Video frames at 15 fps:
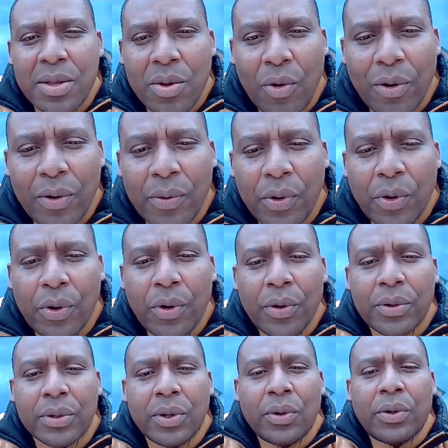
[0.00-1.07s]

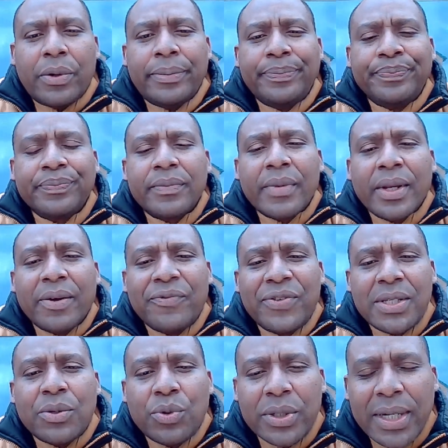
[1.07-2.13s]
or
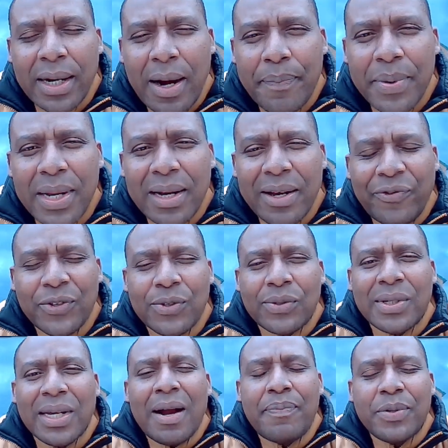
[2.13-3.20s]
physical therapy that the
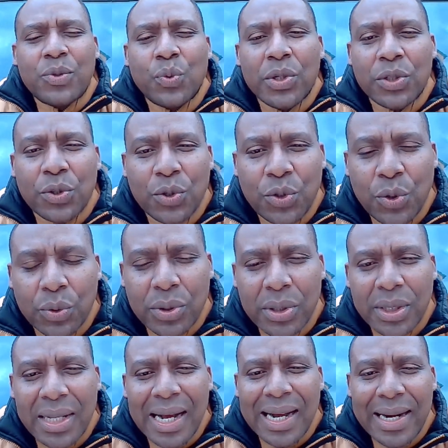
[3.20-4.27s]
physiotherapist will institute
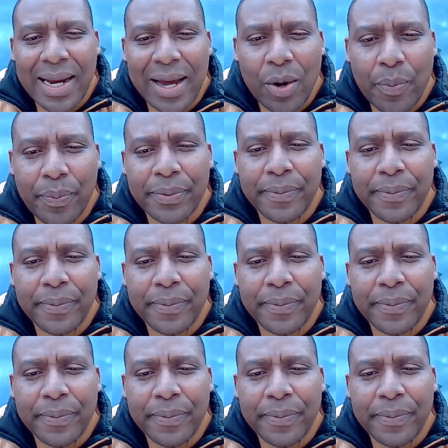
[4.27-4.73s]
that can help.